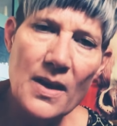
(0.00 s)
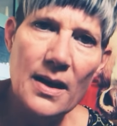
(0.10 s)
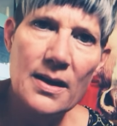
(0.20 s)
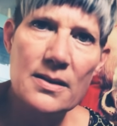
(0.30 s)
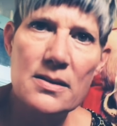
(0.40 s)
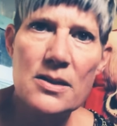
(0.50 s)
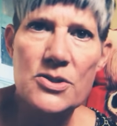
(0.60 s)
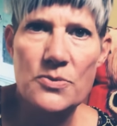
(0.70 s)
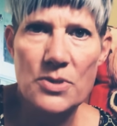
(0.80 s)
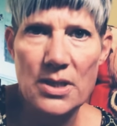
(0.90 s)
And
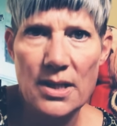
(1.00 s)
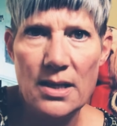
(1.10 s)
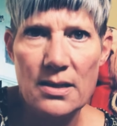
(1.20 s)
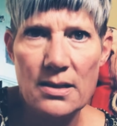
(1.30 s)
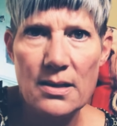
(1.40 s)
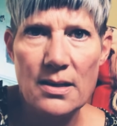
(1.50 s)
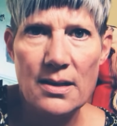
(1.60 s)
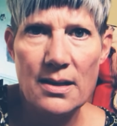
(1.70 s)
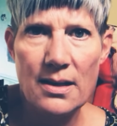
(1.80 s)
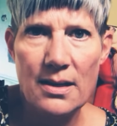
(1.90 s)
it's really,
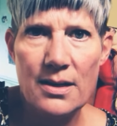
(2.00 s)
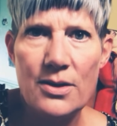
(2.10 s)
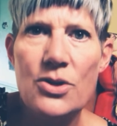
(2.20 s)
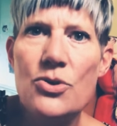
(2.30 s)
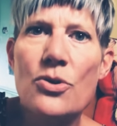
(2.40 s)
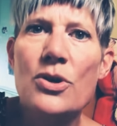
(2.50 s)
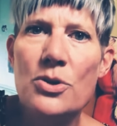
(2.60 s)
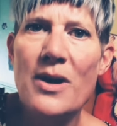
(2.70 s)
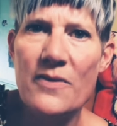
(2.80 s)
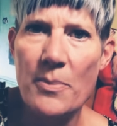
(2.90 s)

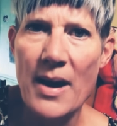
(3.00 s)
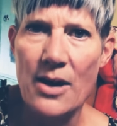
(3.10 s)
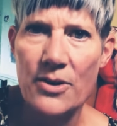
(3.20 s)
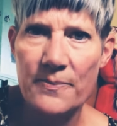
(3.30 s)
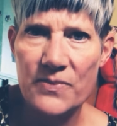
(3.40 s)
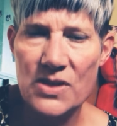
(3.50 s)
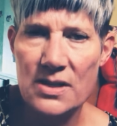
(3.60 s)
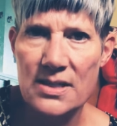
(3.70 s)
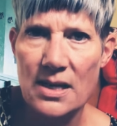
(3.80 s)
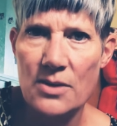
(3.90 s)
you have the power to
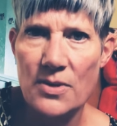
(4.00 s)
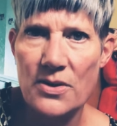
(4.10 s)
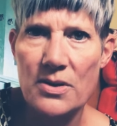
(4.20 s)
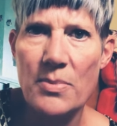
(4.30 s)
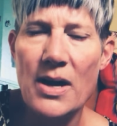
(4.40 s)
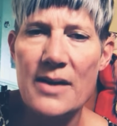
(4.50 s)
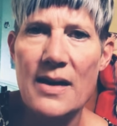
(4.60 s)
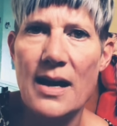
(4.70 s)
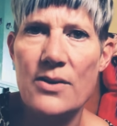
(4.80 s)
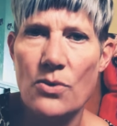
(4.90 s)
decide whether to buy
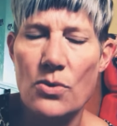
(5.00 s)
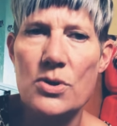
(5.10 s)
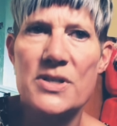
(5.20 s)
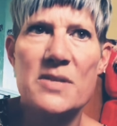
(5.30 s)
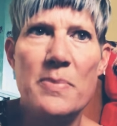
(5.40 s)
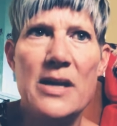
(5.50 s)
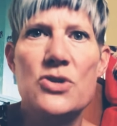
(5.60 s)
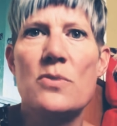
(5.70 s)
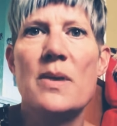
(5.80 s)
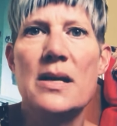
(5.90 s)
that or spend
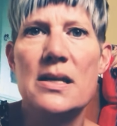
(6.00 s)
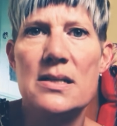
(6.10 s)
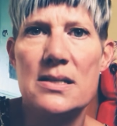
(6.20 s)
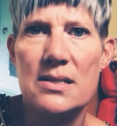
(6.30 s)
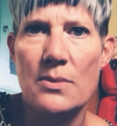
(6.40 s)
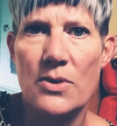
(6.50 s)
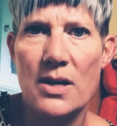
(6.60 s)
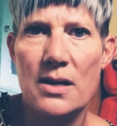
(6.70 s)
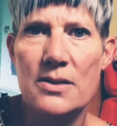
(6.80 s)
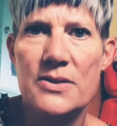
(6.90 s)
your money somewhere
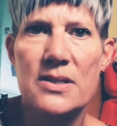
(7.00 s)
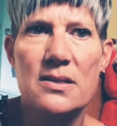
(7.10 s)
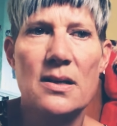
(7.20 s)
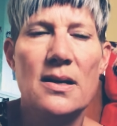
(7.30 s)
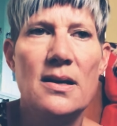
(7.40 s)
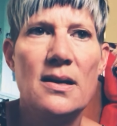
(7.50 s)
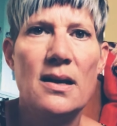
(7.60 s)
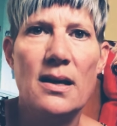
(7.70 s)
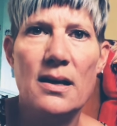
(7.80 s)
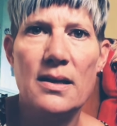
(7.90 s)
else
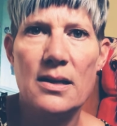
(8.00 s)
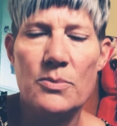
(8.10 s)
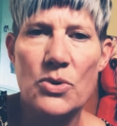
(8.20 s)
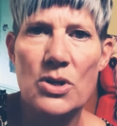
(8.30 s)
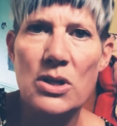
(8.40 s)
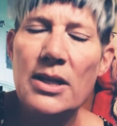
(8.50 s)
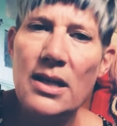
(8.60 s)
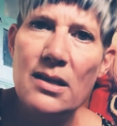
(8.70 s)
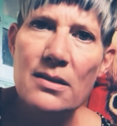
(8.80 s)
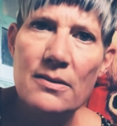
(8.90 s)
in a more
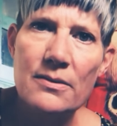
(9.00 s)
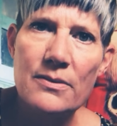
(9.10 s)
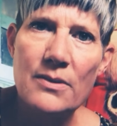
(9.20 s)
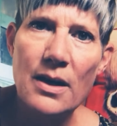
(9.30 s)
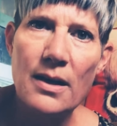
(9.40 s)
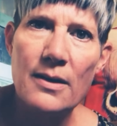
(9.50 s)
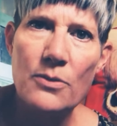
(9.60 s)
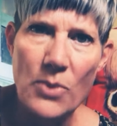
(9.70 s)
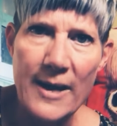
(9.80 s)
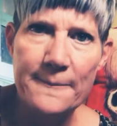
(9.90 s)
clean
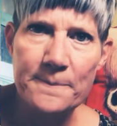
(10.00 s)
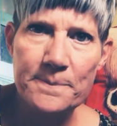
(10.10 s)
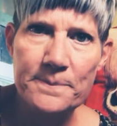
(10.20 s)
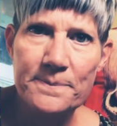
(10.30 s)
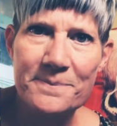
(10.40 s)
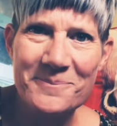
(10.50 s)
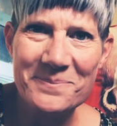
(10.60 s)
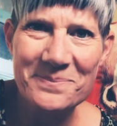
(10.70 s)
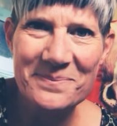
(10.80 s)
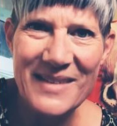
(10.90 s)
way.
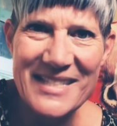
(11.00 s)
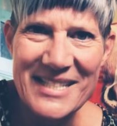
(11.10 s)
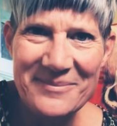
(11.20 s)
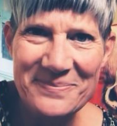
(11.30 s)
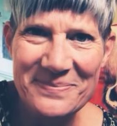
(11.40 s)
That's it.